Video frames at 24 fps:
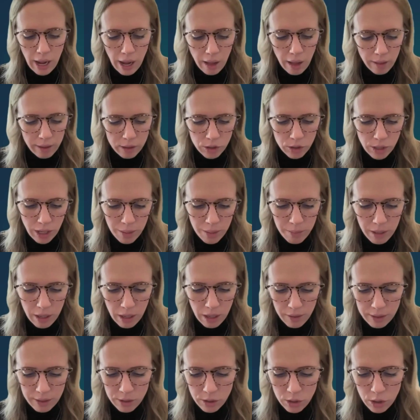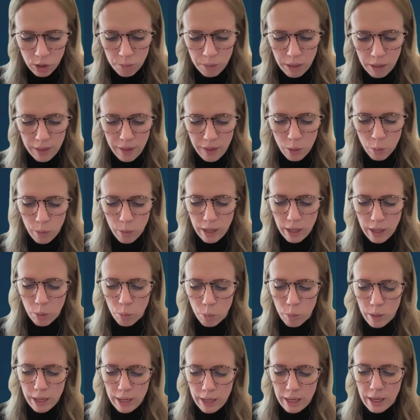Alex, chime in on this too, but I think the
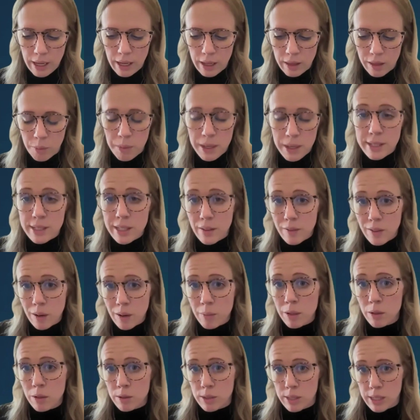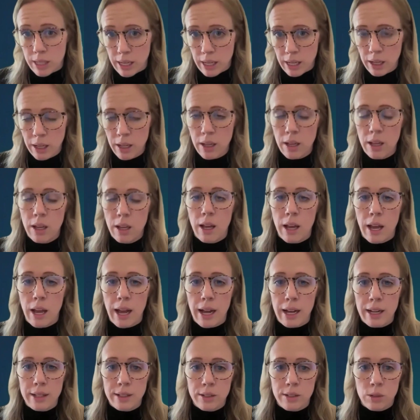PCFWC
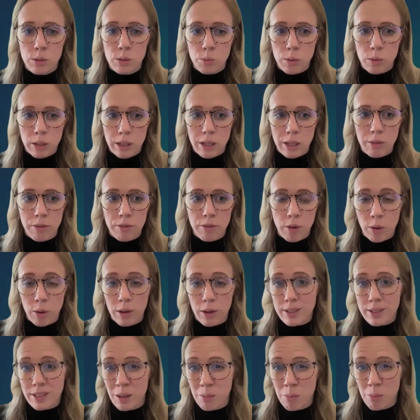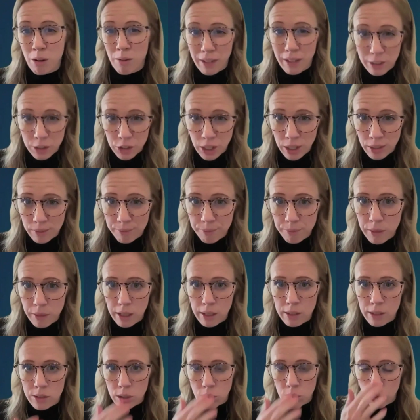has really focused on prevention.
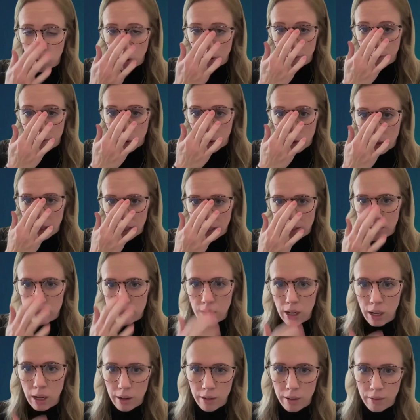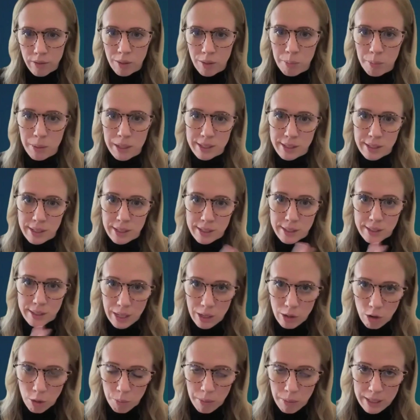That is a core focus of the
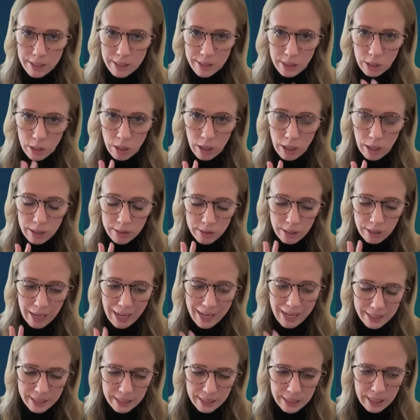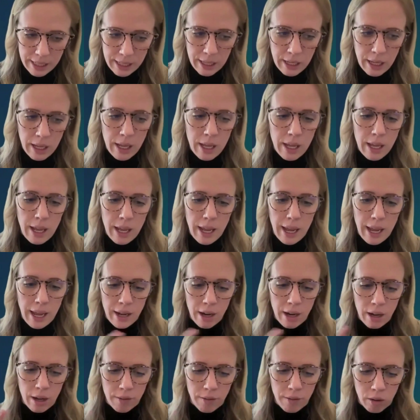PCC group as an entity
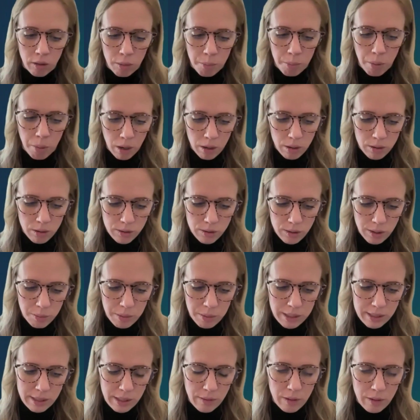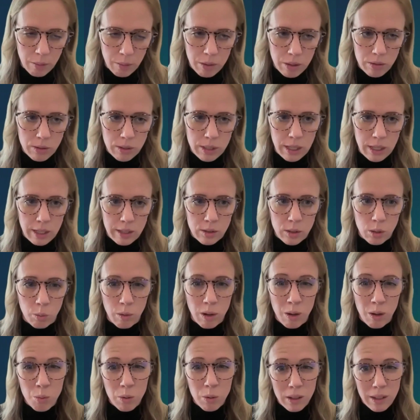and of all the partners of the PCFWC. So
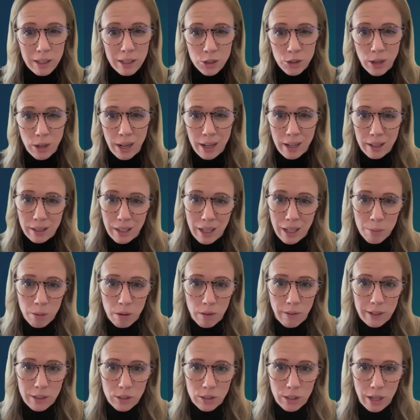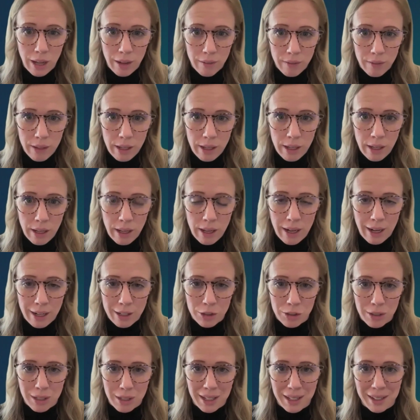we really try to lean prevention heavy and
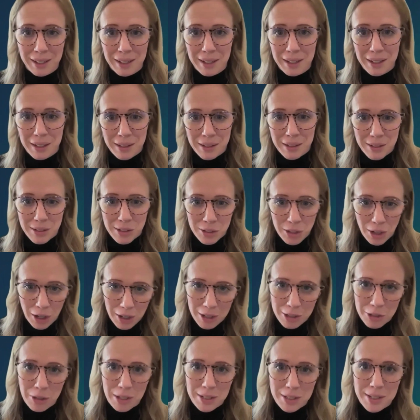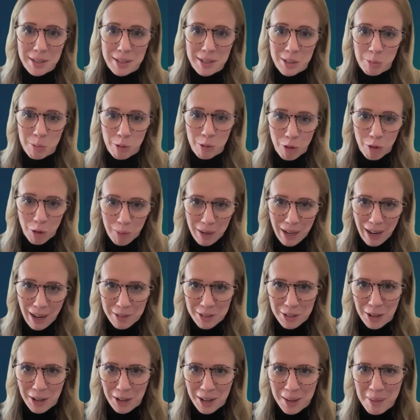actually start addressing this before we have
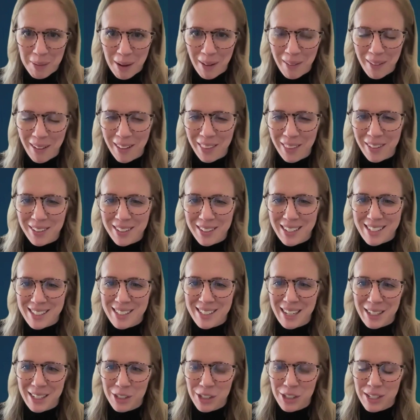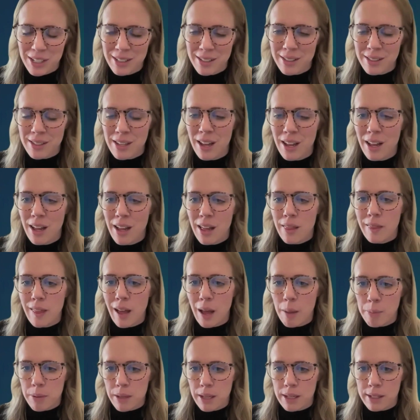to talk about other destinations.
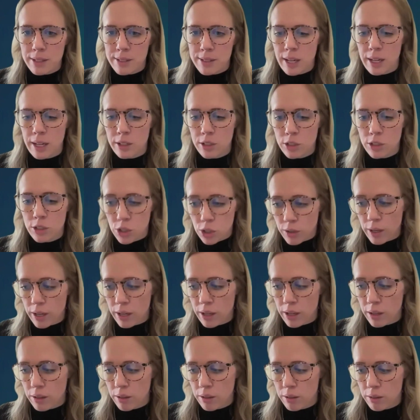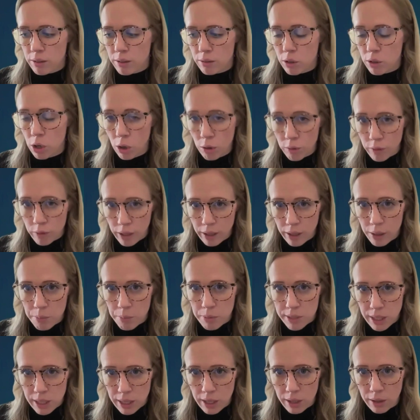That being said, during COVID in
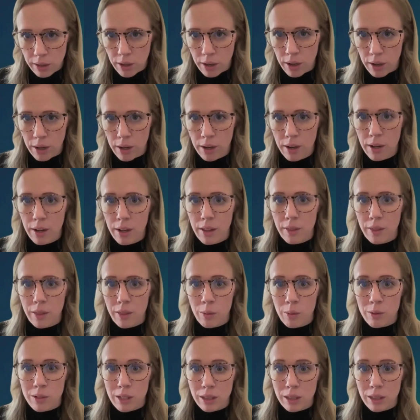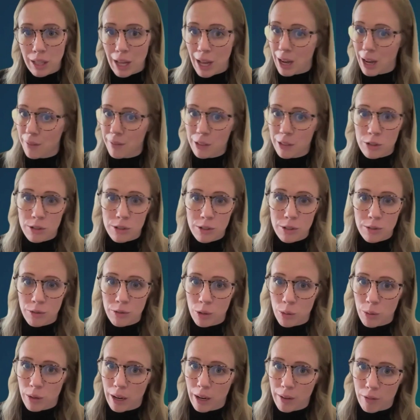particular, there was a lot of interest in
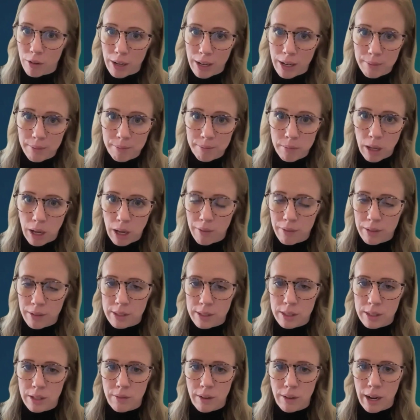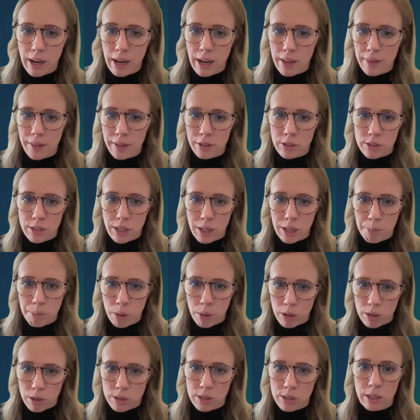food recovery, obviously, right? I think just like
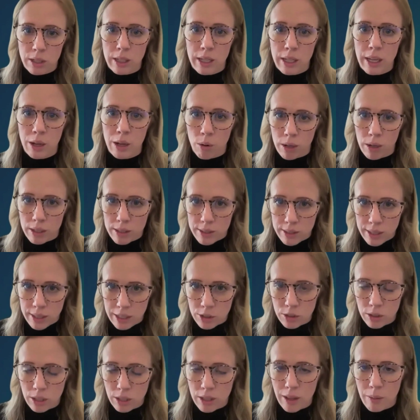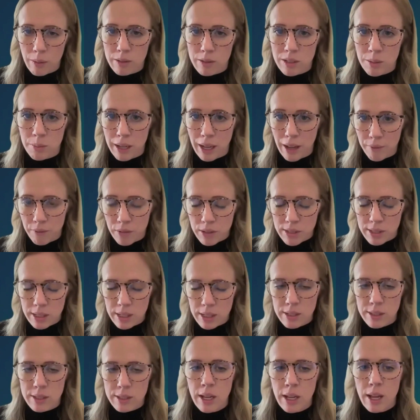personally and organizationally, that was a big
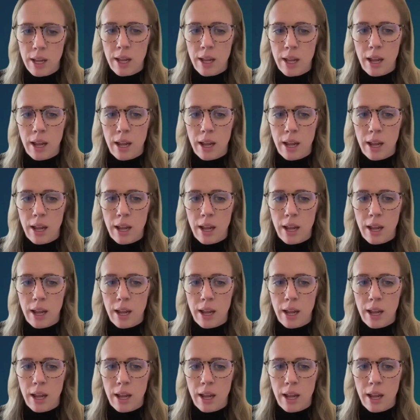emphasis.